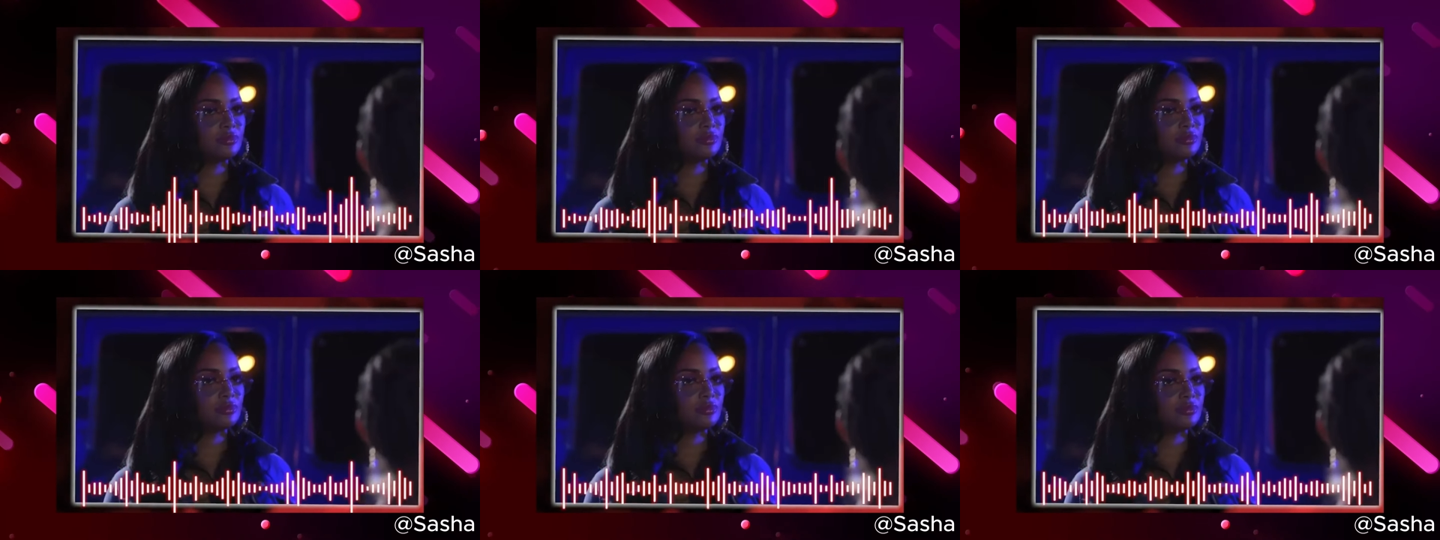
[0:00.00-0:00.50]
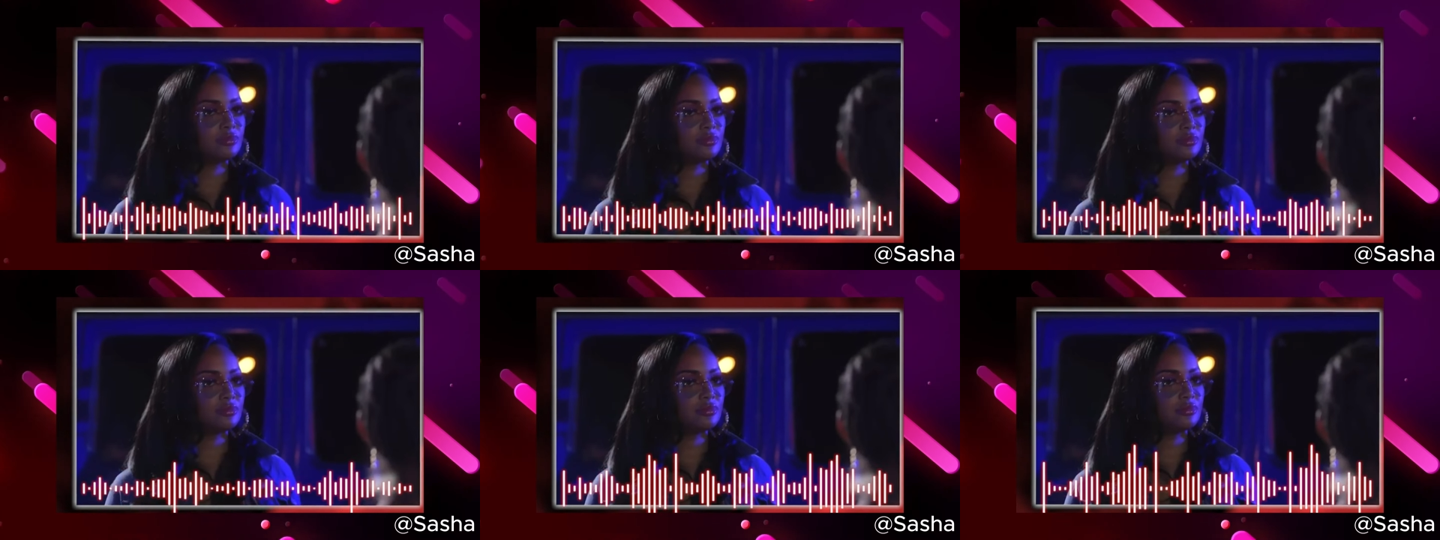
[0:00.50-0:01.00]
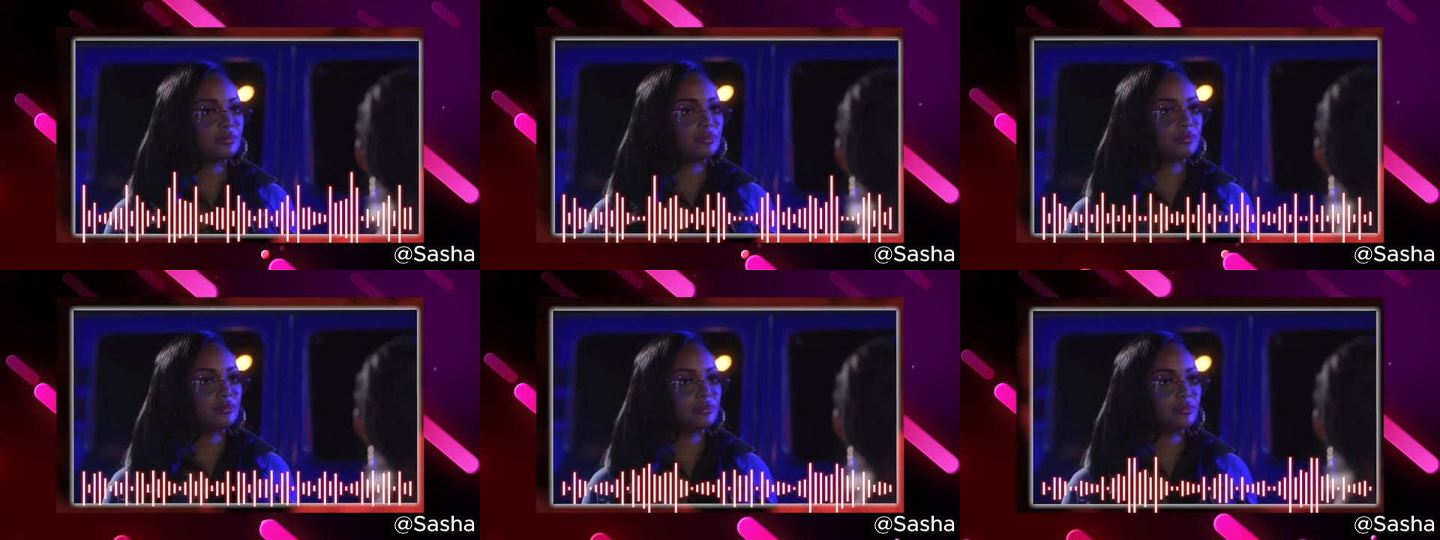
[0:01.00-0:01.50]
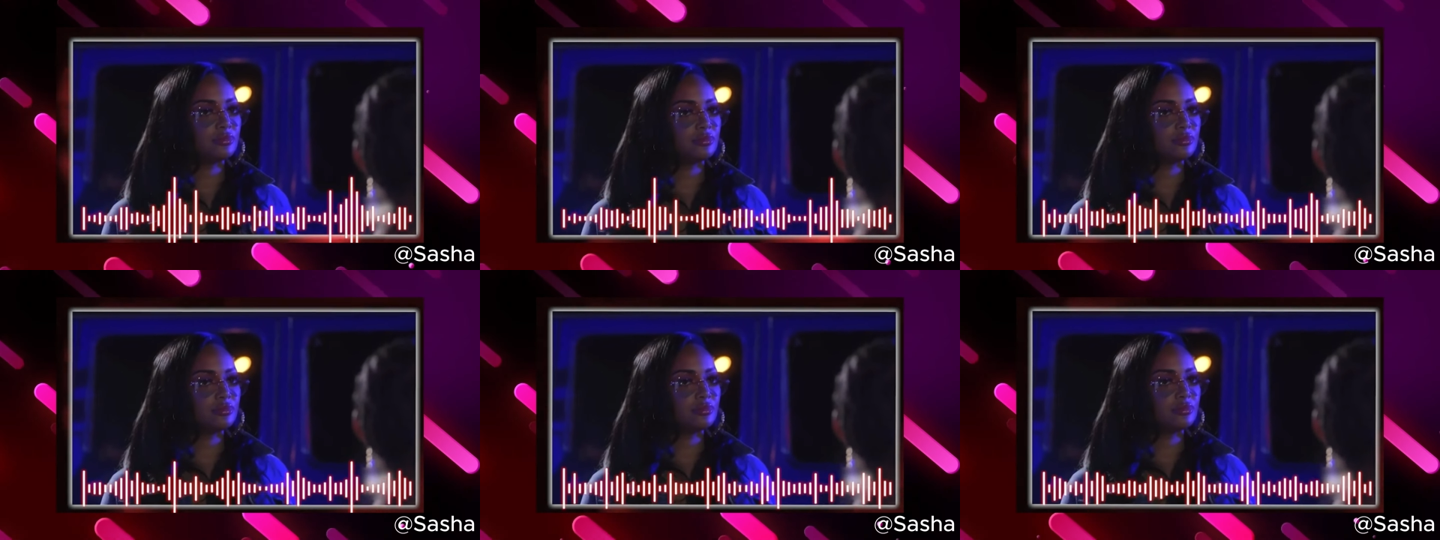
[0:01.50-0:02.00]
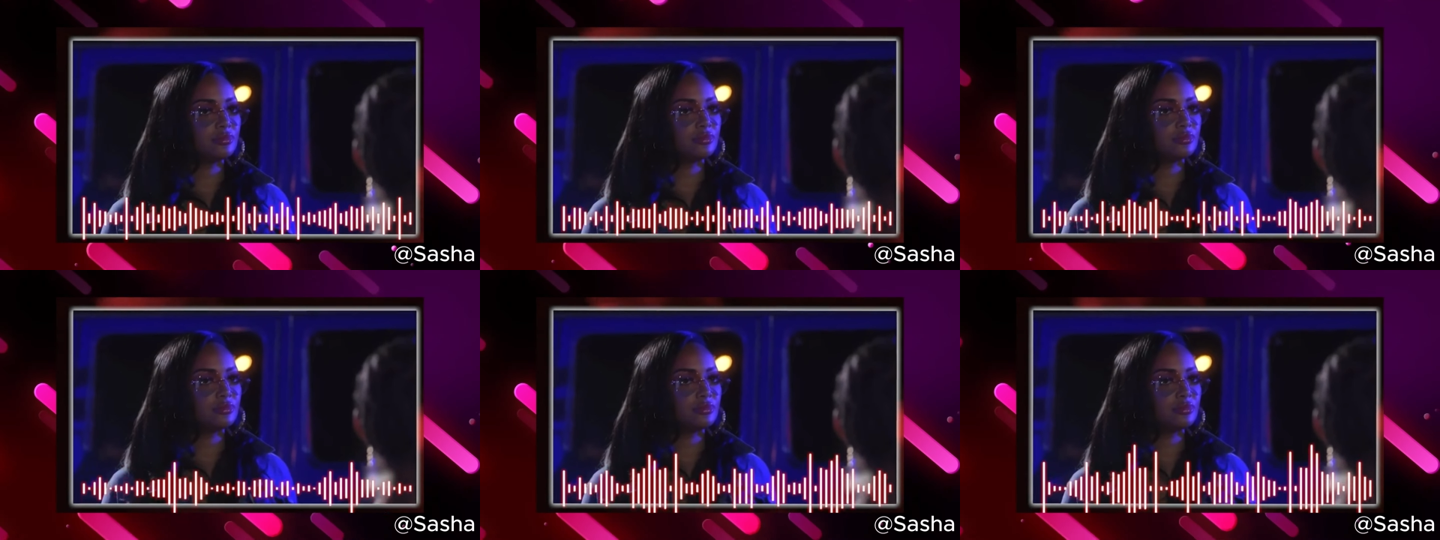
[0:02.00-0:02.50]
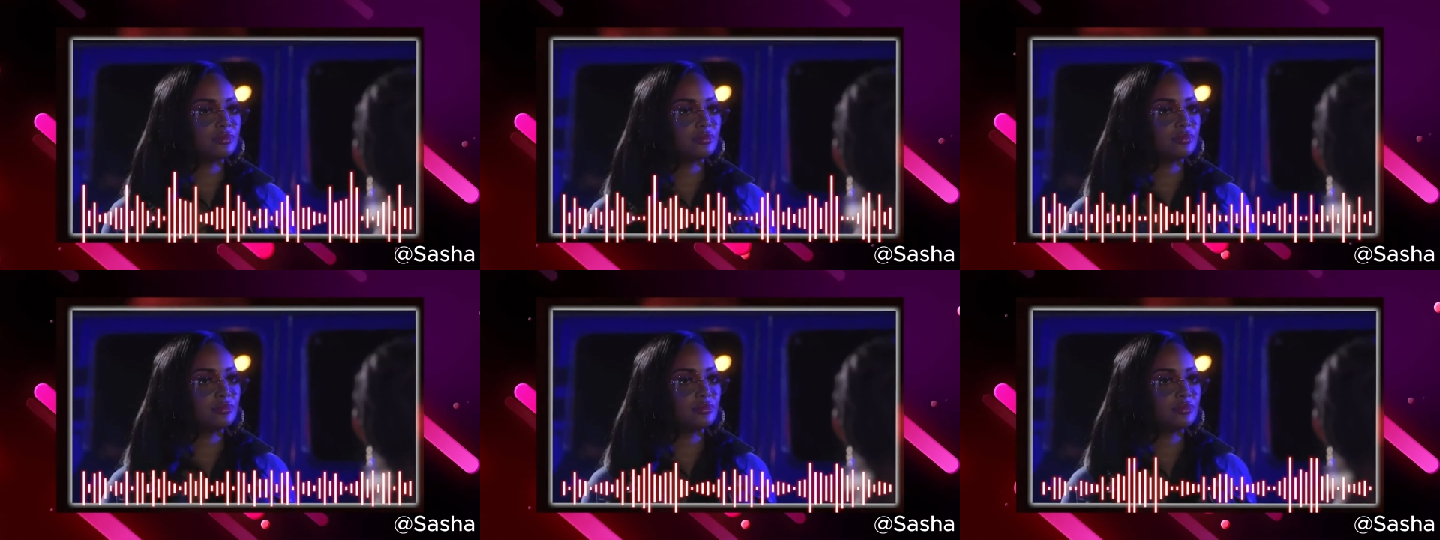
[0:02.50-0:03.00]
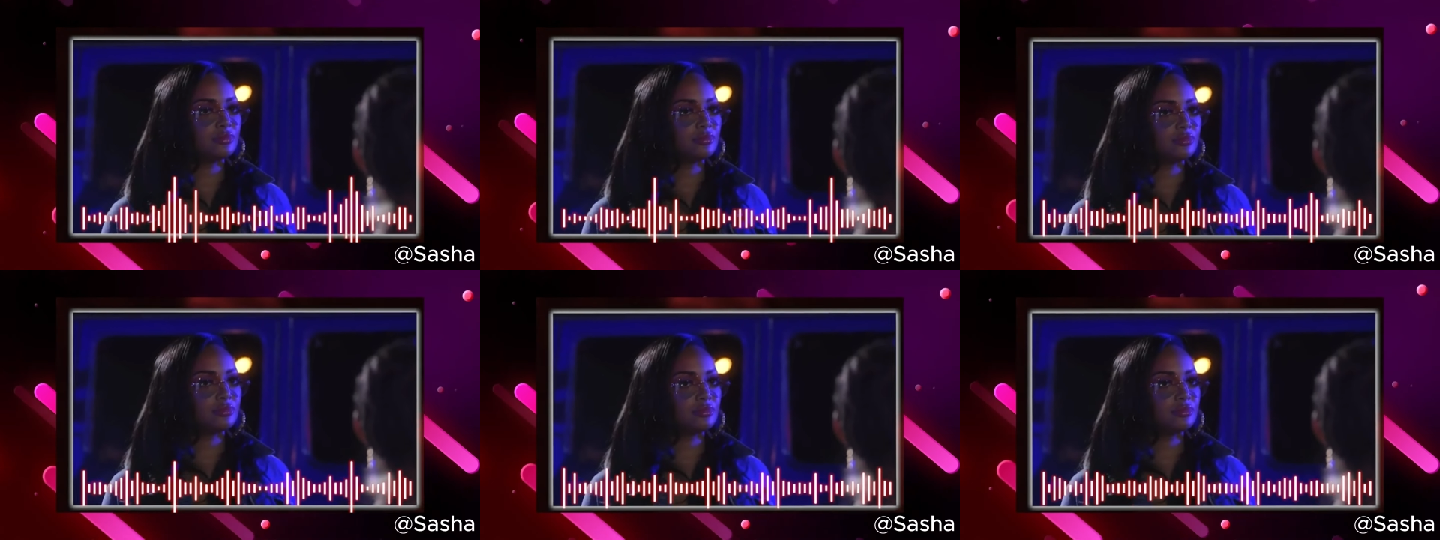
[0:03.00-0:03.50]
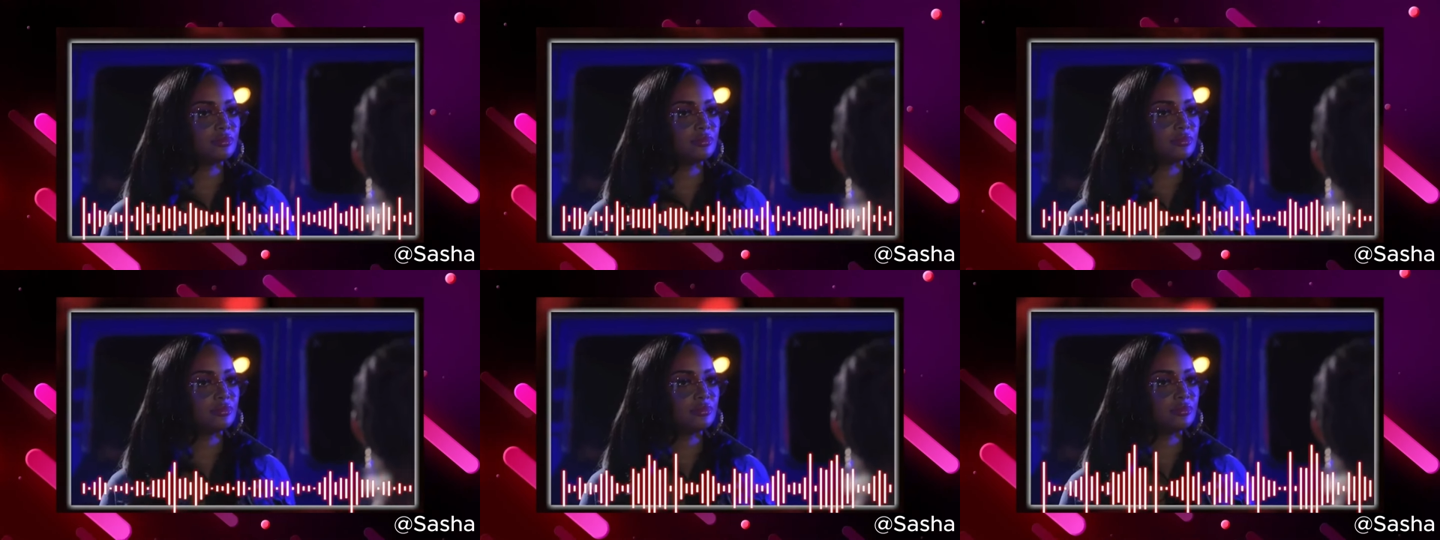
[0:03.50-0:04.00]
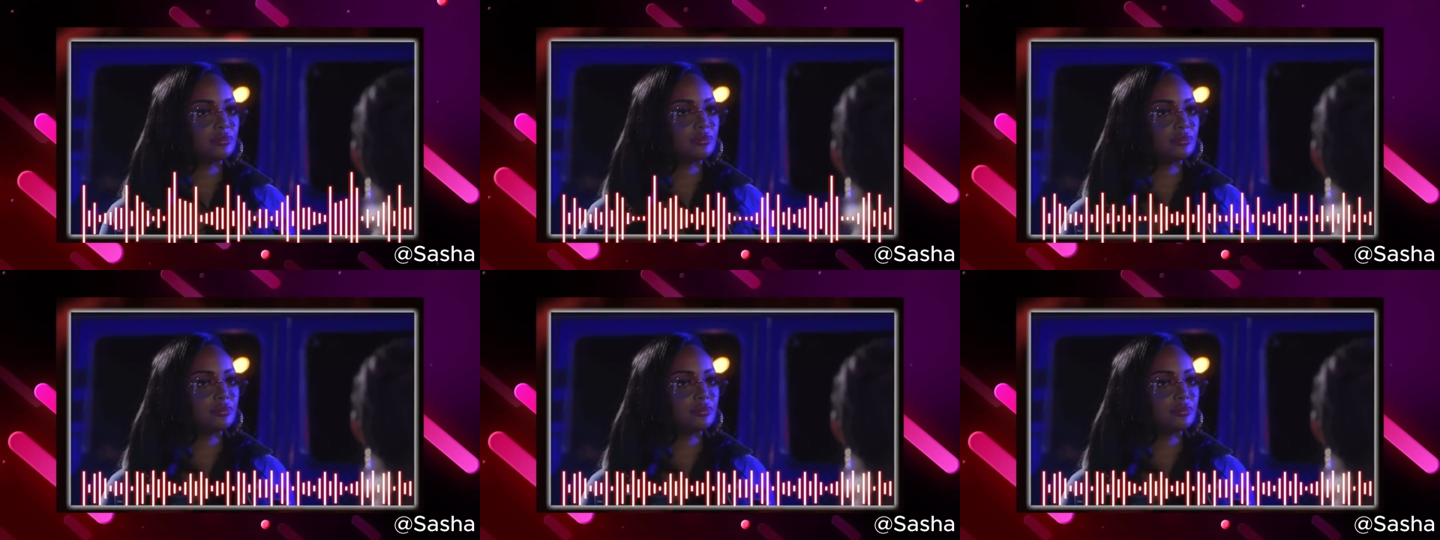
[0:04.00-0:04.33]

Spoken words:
Nobody speaks.